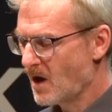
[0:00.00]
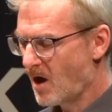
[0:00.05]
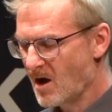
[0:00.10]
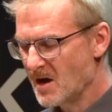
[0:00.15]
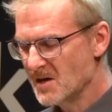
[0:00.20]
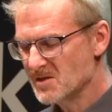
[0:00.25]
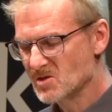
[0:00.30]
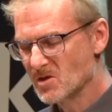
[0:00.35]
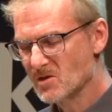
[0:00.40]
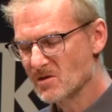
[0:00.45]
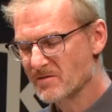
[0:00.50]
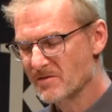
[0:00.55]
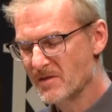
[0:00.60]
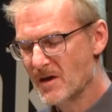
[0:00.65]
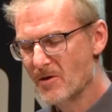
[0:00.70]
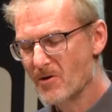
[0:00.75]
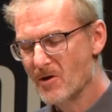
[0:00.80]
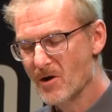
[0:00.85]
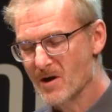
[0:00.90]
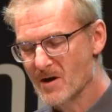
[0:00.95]
Isaac
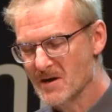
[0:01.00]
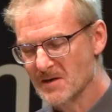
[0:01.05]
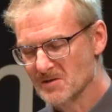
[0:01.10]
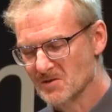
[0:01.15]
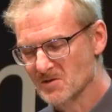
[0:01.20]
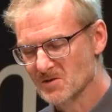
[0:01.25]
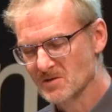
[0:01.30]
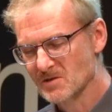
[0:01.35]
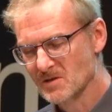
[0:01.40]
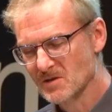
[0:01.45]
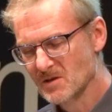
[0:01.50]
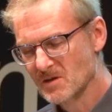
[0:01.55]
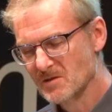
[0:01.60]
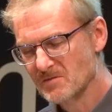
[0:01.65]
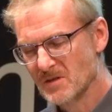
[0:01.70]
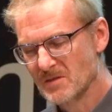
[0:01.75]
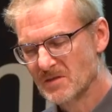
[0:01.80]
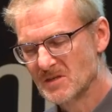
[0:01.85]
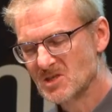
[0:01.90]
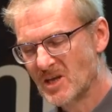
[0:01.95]
theorised
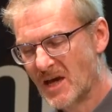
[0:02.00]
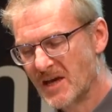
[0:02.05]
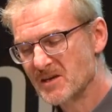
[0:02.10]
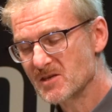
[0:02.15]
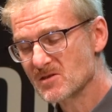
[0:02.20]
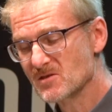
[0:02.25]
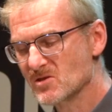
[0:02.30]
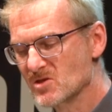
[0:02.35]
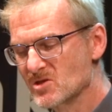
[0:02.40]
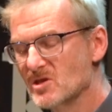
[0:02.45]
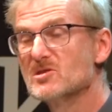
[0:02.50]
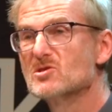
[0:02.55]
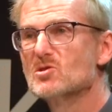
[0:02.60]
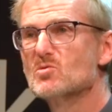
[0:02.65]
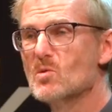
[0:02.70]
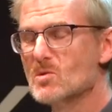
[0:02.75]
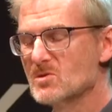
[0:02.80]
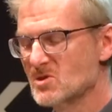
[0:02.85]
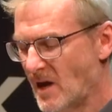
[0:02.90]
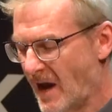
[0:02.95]
that the tendency
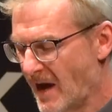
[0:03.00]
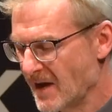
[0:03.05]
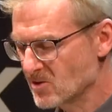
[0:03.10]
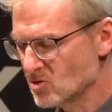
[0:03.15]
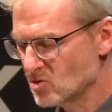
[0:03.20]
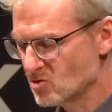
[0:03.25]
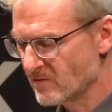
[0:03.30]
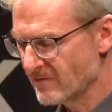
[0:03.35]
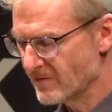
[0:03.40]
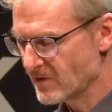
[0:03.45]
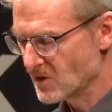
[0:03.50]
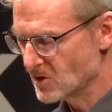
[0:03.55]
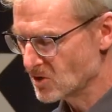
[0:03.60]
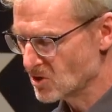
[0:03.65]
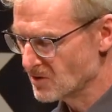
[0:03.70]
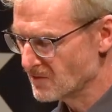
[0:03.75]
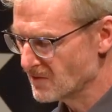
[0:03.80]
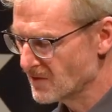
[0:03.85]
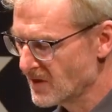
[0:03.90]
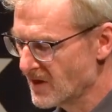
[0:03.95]
towards
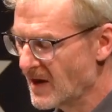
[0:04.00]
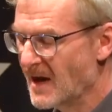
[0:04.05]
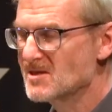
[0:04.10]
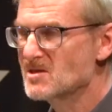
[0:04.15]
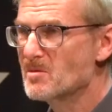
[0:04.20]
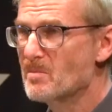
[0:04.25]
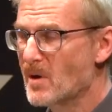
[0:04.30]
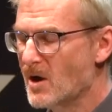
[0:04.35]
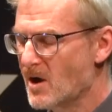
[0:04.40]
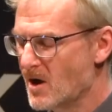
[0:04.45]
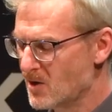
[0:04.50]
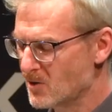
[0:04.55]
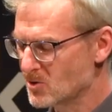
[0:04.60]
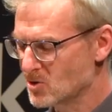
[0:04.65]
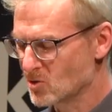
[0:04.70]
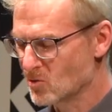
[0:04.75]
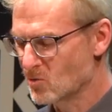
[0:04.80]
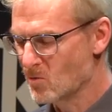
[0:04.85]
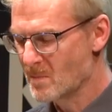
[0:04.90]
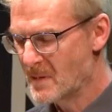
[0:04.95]
extroversion has a
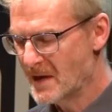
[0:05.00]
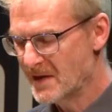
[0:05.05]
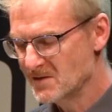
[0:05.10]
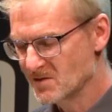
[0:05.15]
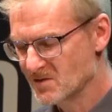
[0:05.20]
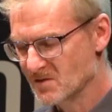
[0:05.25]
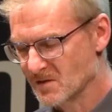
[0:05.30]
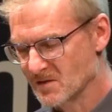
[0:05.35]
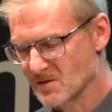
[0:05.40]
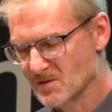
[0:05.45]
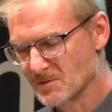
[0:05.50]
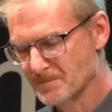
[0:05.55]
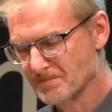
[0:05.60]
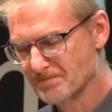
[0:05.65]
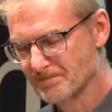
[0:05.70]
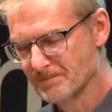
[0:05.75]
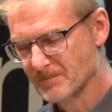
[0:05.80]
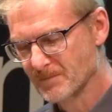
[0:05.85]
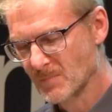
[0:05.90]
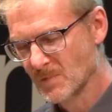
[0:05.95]
biological basis,
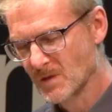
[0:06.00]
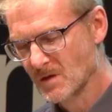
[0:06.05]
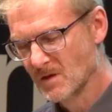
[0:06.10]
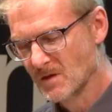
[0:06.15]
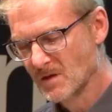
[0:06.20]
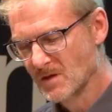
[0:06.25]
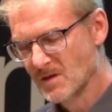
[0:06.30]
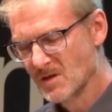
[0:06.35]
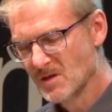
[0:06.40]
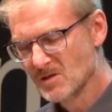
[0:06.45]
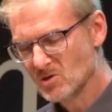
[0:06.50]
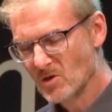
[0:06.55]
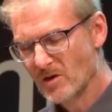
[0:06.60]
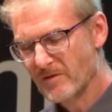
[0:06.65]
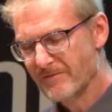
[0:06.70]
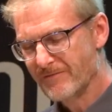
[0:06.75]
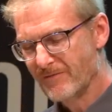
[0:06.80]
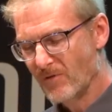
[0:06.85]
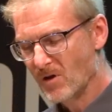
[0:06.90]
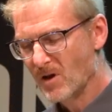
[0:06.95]
so
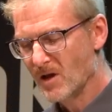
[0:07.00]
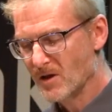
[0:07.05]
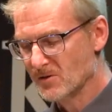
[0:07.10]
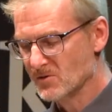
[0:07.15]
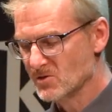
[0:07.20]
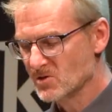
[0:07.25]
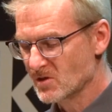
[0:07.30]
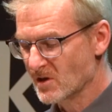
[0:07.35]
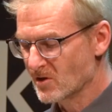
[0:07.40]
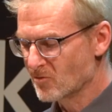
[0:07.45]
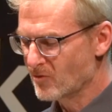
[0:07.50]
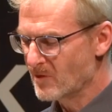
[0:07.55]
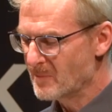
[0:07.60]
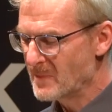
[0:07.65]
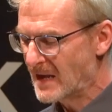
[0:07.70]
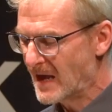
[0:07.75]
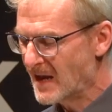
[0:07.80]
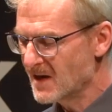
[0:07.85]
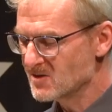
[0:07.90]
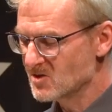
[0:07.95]
it follows that
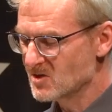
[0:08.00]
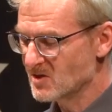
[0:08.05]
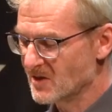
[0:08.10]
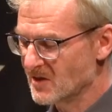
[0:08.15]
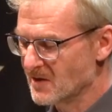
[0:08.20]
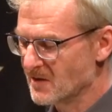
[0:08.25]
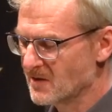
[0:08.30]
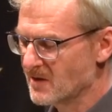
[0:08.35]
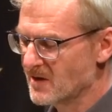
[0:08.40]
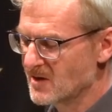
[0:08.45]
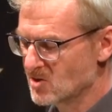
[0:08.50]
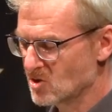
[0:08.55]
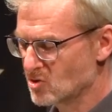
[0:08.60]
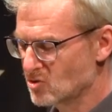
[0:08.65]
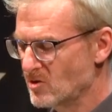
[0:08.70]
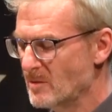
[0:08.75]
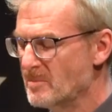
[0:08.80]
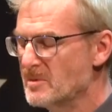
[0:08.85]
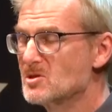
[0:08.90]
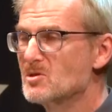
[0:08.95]
criminality is
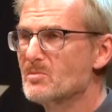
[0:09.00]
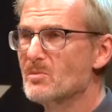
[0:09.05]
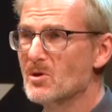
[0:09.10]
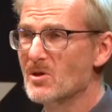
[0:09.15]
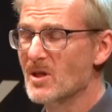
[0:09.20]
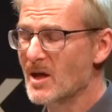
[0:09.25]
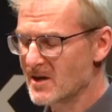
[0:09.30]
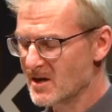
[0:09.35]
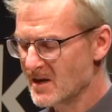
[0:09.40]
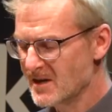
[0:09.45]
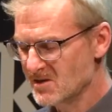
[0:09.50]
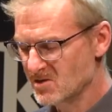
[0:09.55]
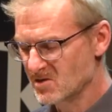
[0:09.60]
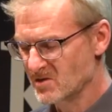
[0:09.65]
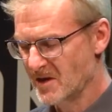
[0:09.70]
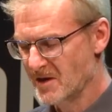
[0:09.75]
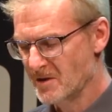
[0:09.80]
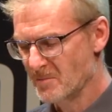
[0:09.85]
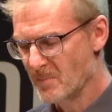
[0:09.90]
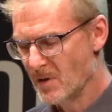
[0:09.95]
attributable, at least
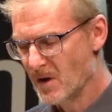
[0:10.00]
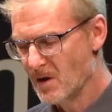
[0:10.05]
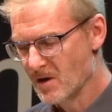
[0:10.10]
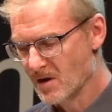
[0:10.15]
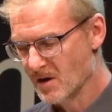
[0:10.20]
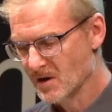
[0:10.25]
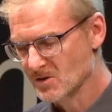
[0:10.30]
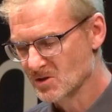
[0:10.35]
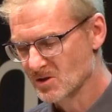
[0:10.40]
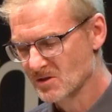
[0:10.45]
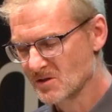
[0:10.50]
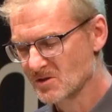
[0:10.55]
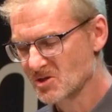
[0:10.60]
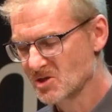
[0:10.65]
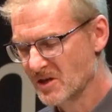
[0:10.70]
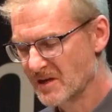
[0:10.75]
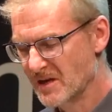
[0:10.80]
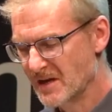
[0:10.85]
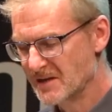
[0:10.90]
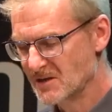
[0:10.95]
in part,
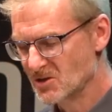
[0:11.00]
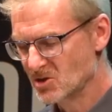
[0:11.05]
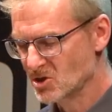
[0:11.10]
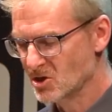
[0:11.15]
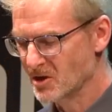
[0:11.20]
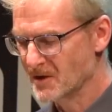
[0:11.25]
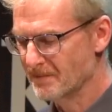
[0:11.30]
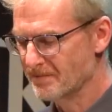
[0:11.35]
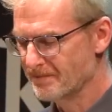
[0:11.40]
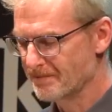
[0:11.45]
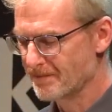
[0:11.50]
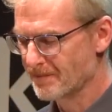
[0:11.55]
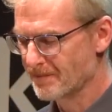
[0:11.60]
to nature.